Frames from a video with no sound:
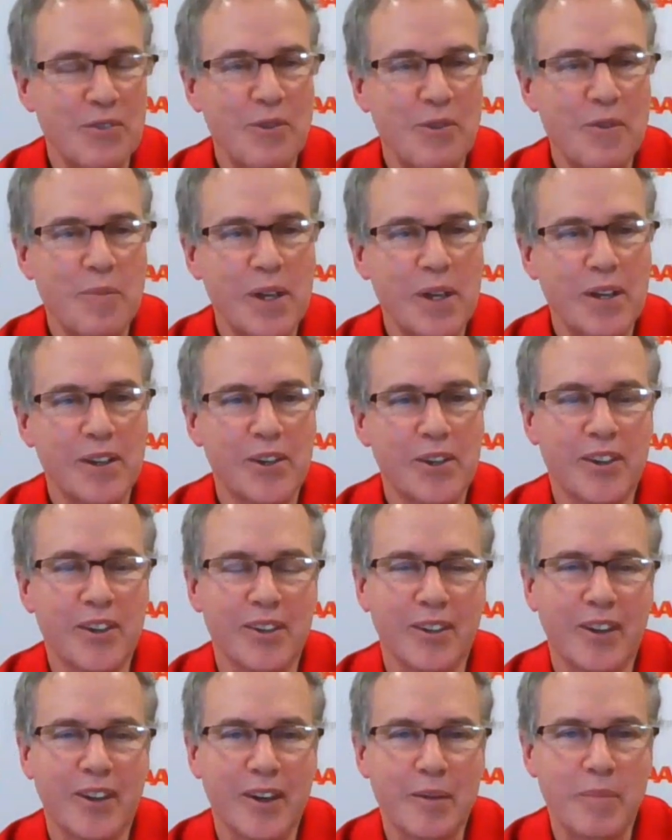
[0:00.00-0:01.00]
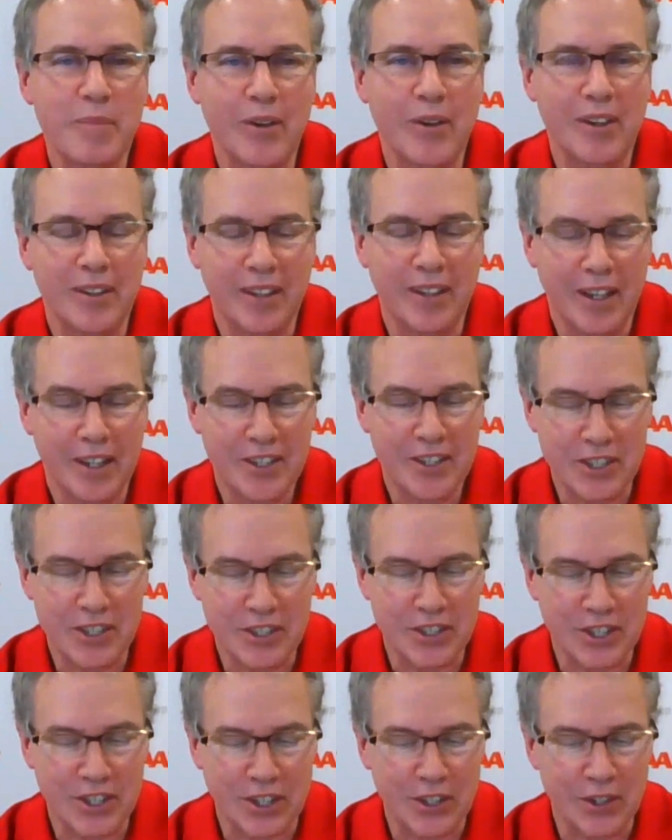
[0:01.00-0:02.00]
we've been hearing a lot about election
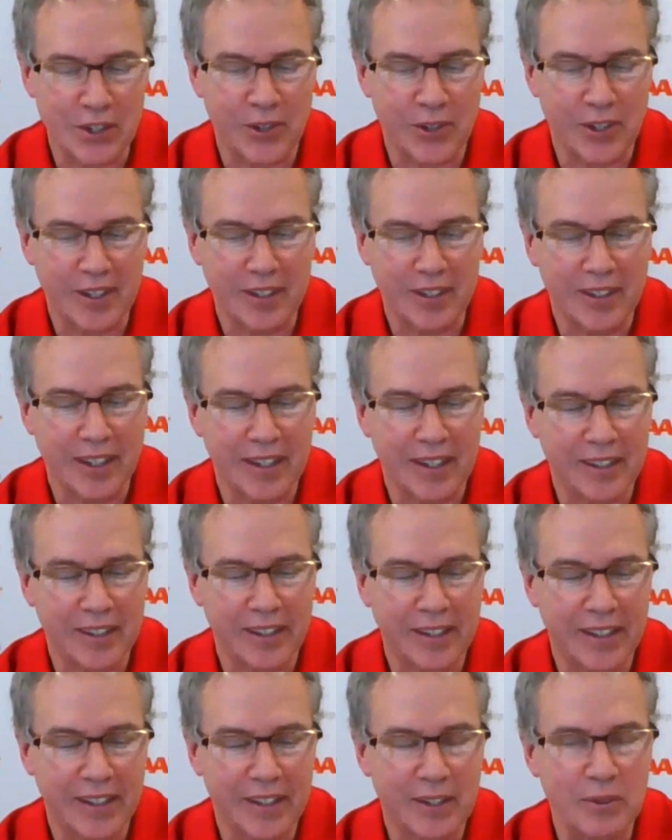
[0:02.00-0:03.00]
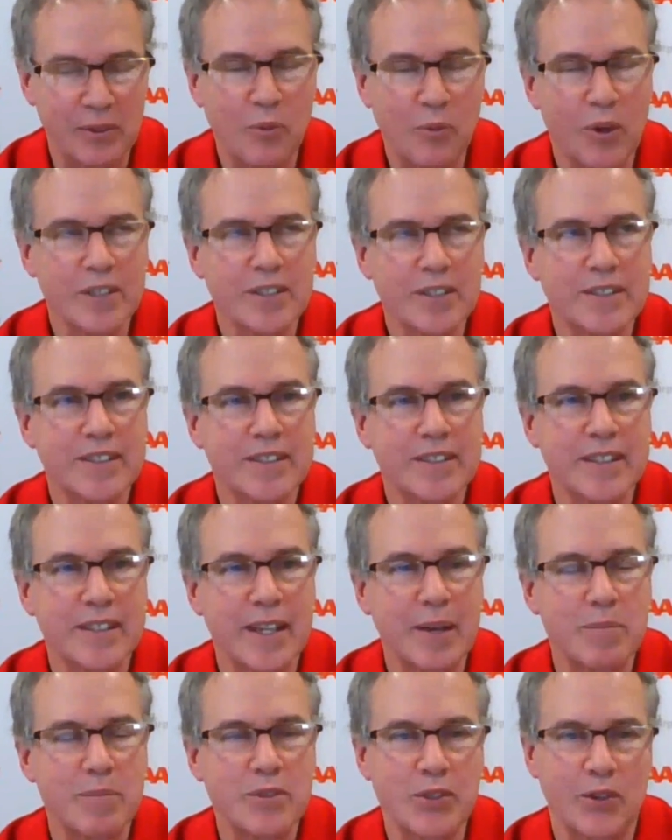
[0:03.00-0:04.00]
security lately, and what
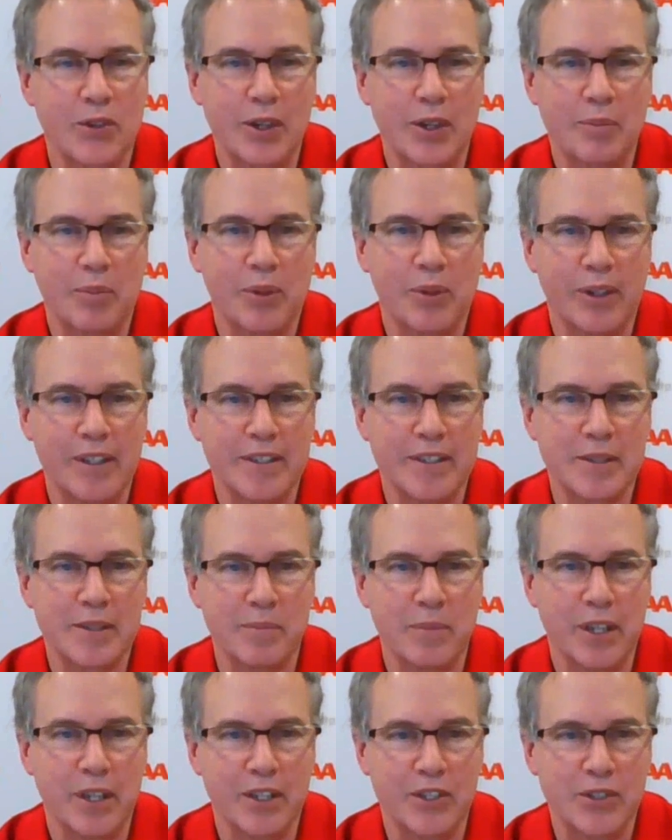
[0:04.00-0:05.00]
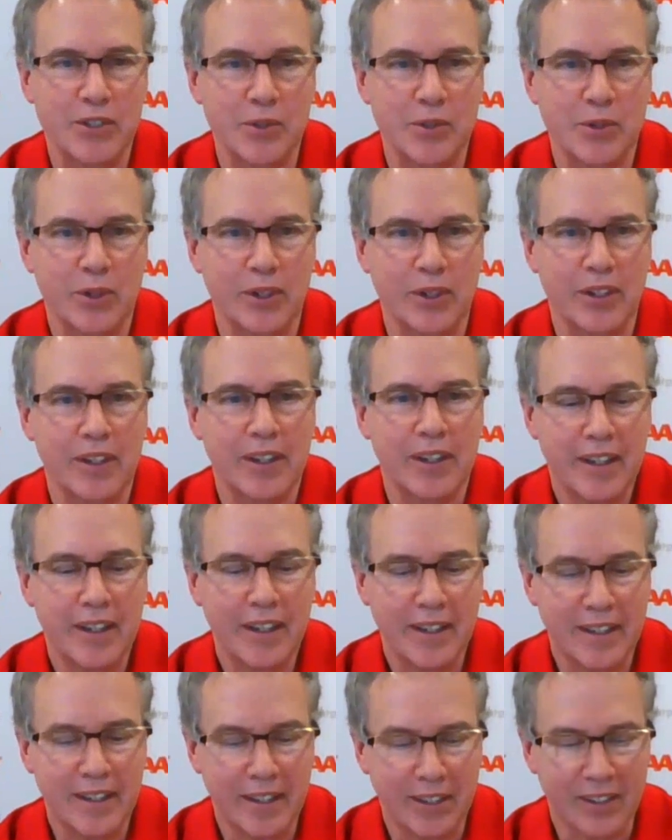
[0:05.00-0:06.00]
steps are in place to make sure
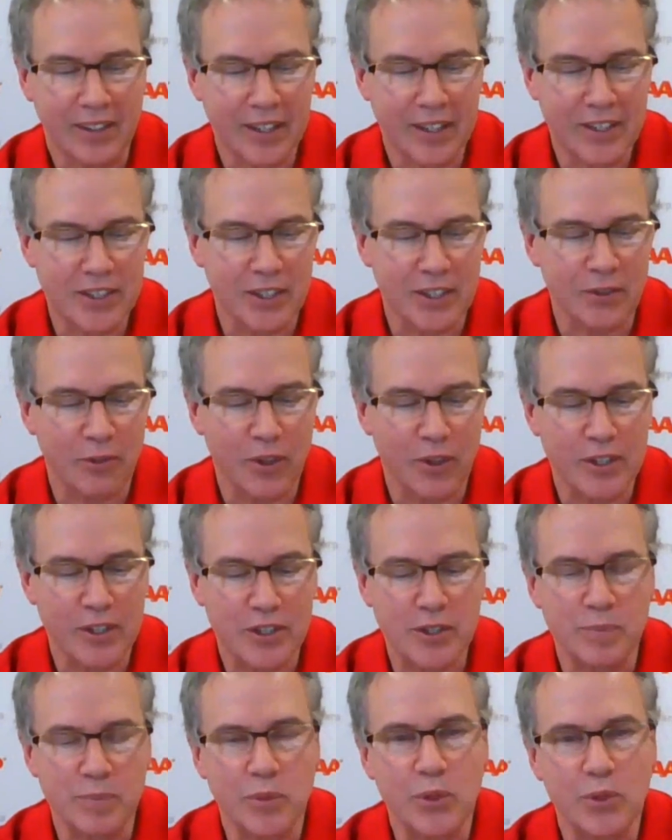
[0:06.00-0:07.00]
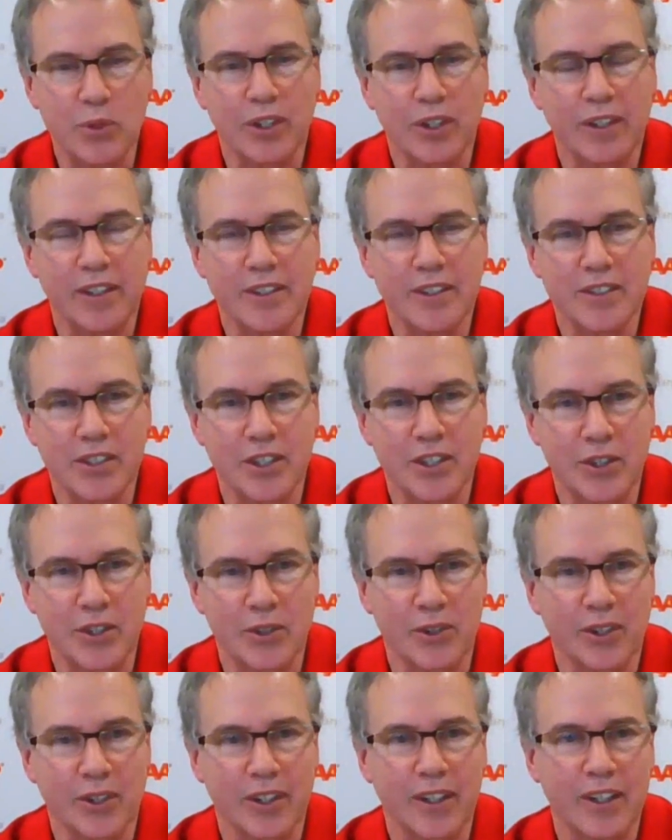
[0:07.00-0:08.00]
the election runs smoothly and
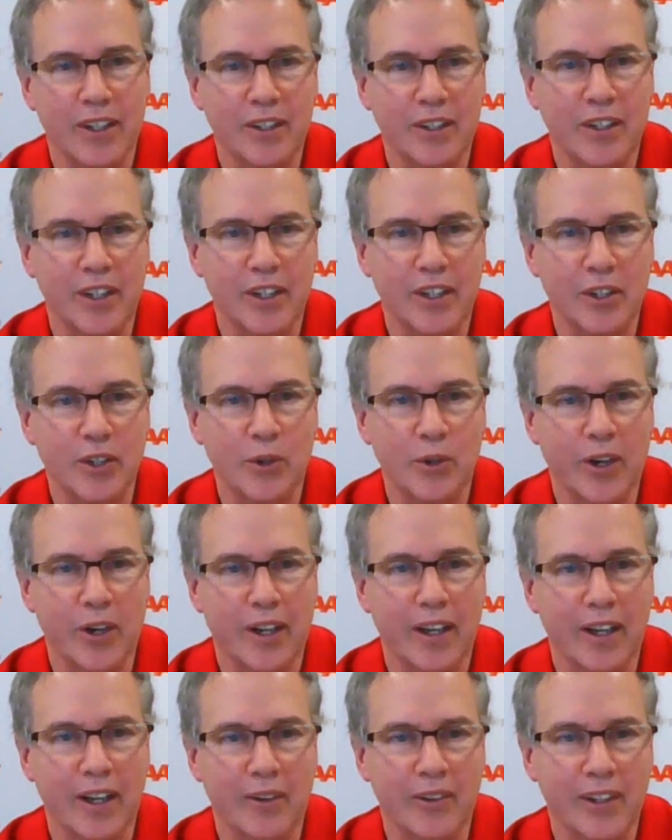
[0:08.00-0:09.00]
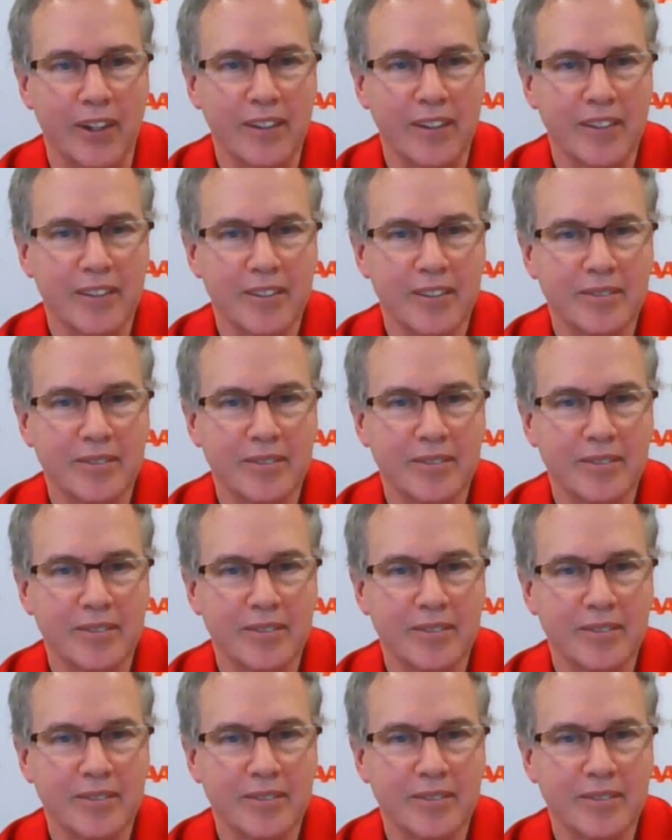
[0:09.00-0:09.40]
securely in your county?